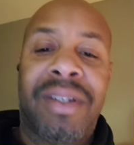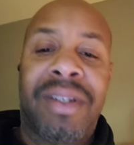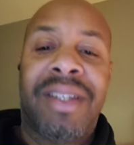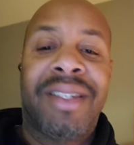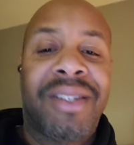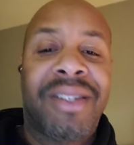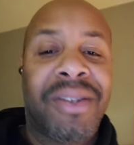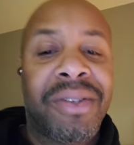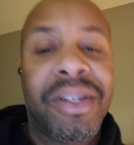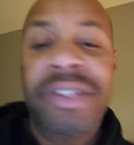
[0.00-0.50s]

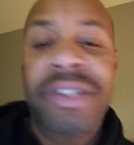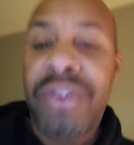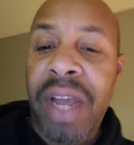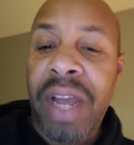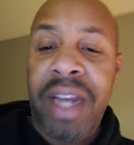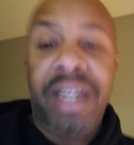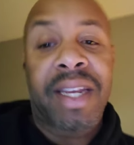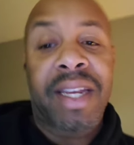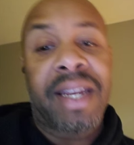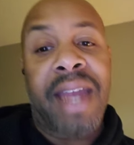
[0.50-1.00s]
So they're
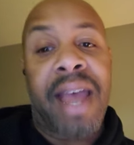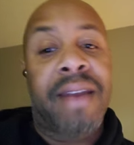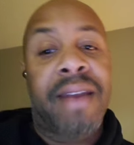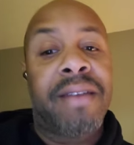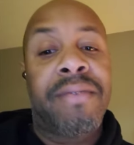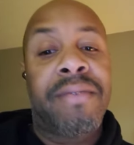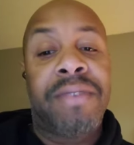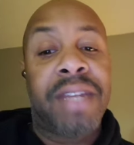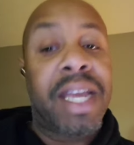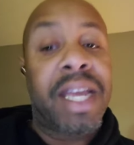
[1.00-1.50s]
trying to get out
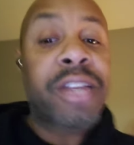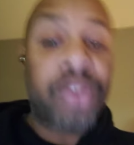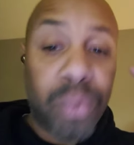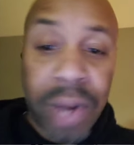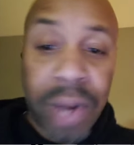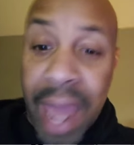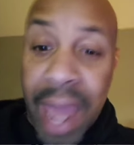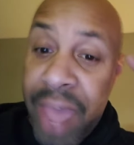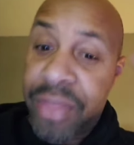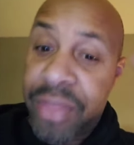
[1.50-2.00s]
of it. That's
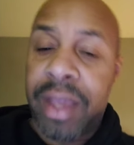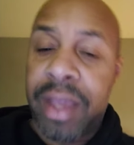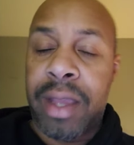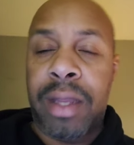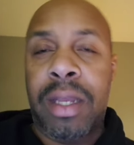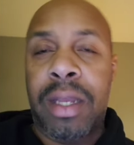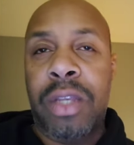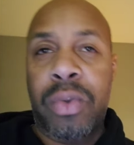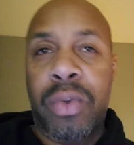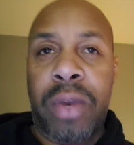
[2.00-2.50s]
what I think.
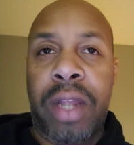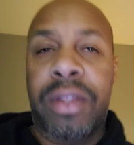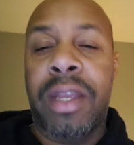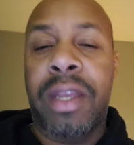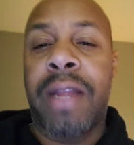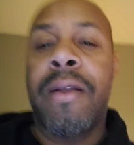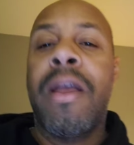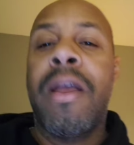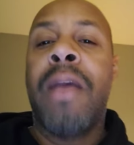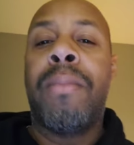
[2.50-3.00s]
That's what I
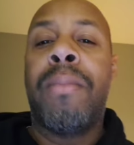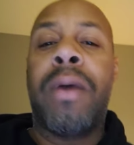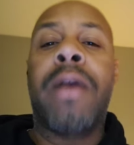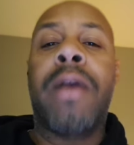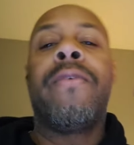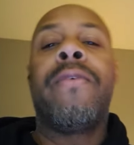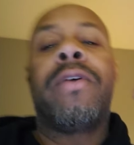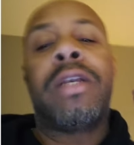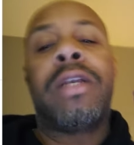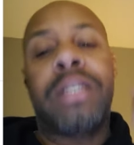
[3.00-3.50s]
think. But
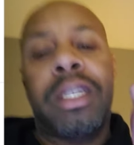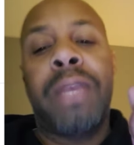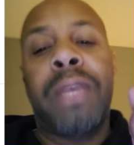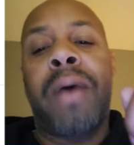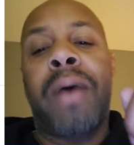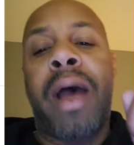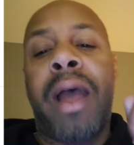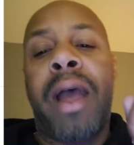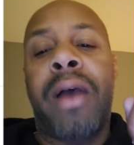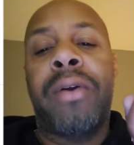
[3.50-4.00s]
let's keep
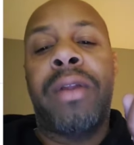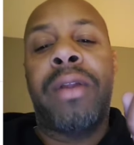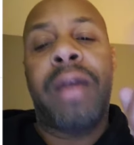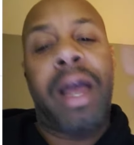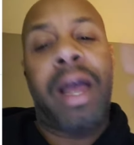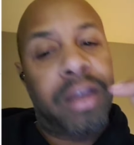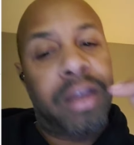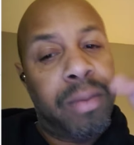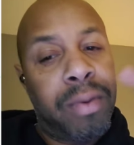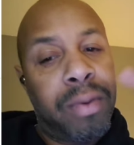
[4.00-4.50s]
an eye on it.
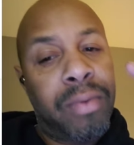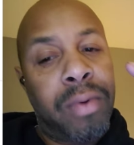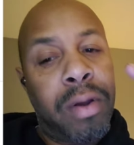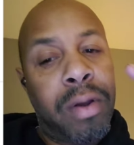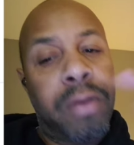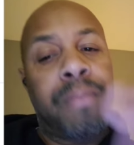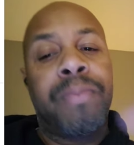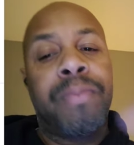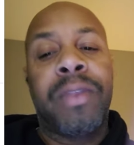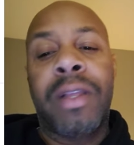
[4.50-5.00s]
I could be
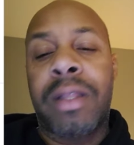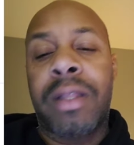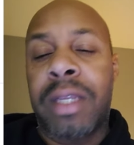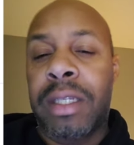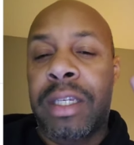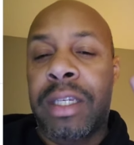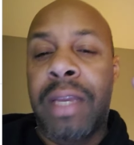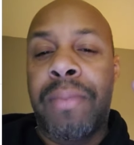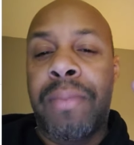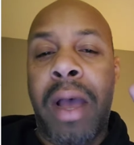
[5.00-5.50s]
wrong.
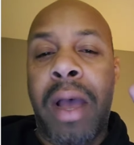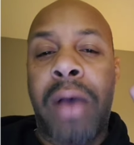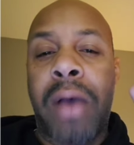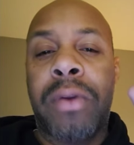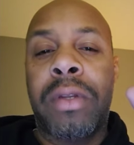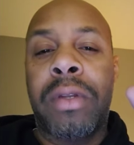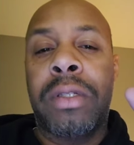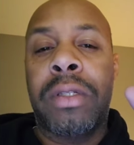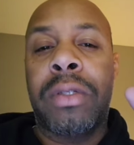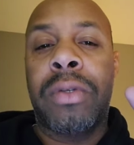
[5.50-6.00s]
Let's keep an eye on
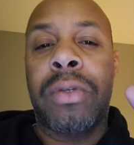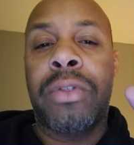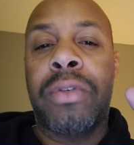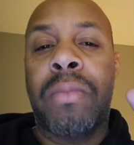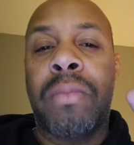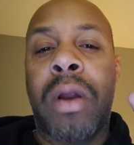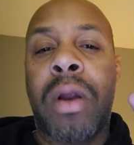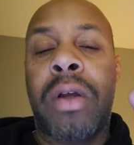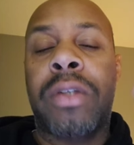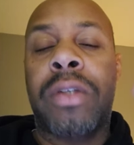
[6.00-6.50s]
it till
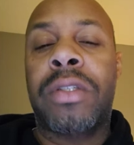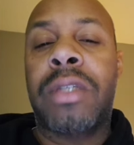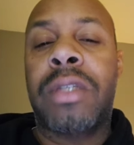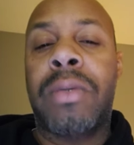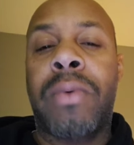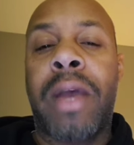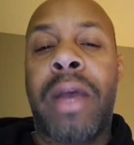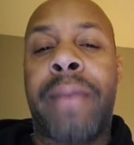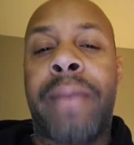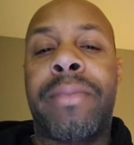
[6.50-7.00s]
tomorrow and see
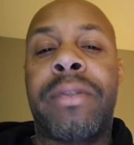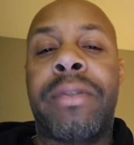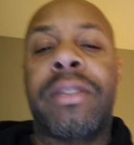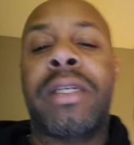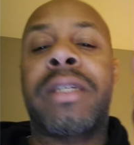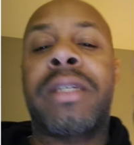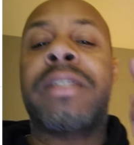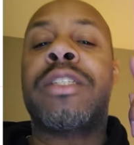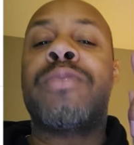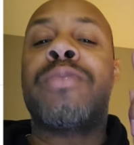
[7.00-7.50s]
what happens,
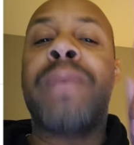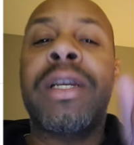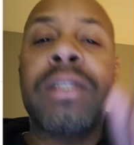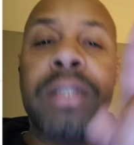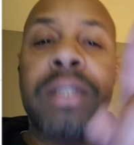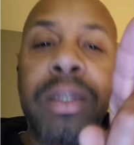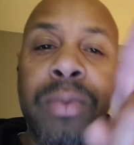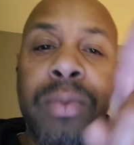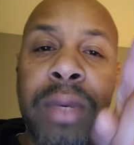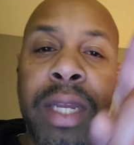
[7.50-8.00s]

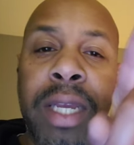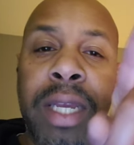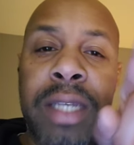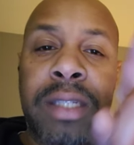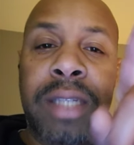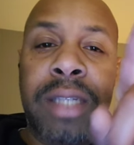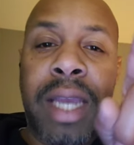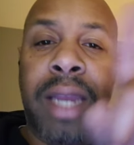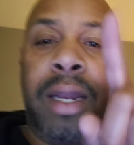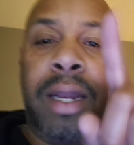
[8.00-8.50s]
especially when it hits
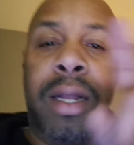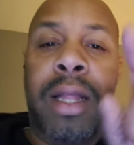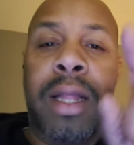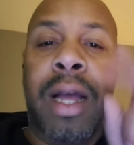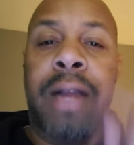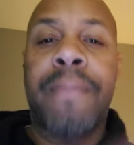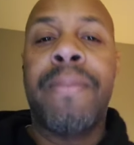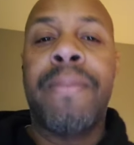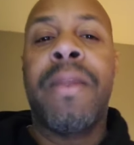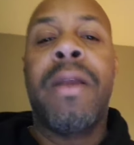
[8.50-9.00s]
the 8
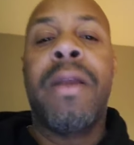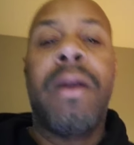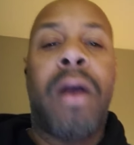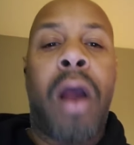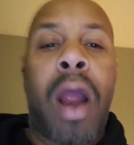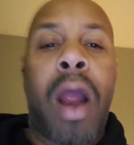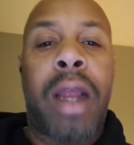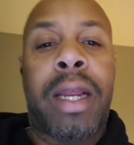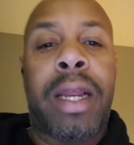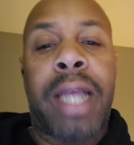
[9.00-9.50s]
o'clock.
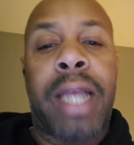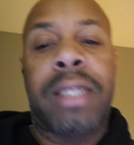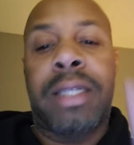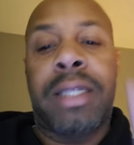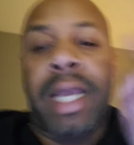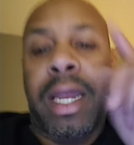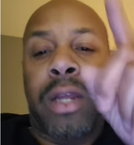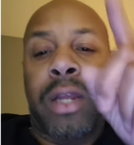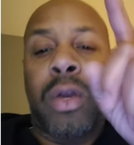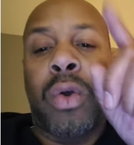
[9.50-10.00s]
All right, guys,
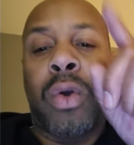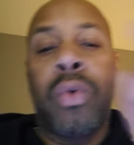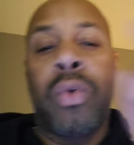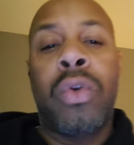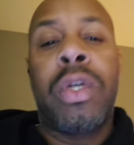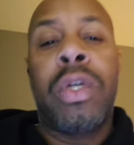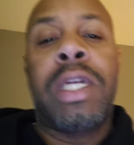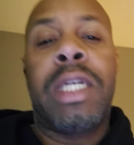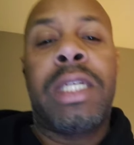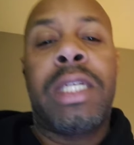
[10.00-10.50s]
got to go.
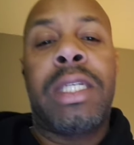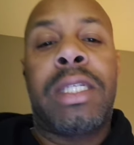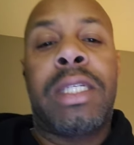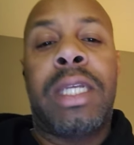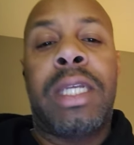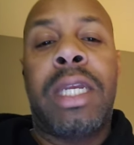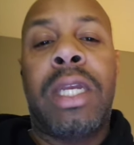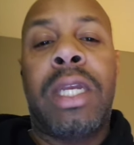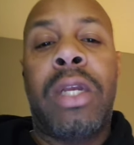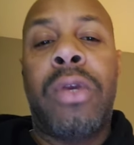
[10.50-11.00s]

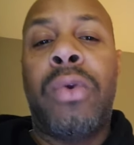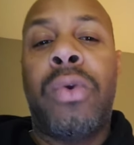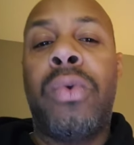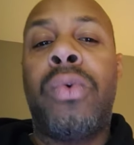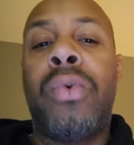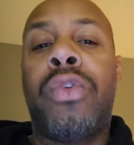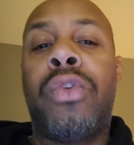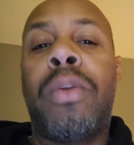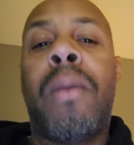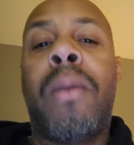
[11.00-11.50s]
See
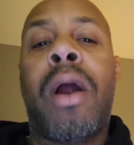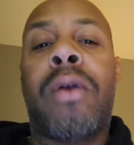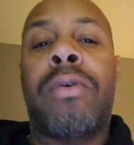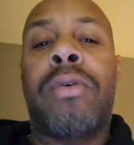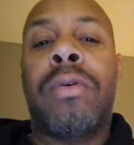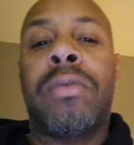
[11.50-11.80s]
you tomorrow.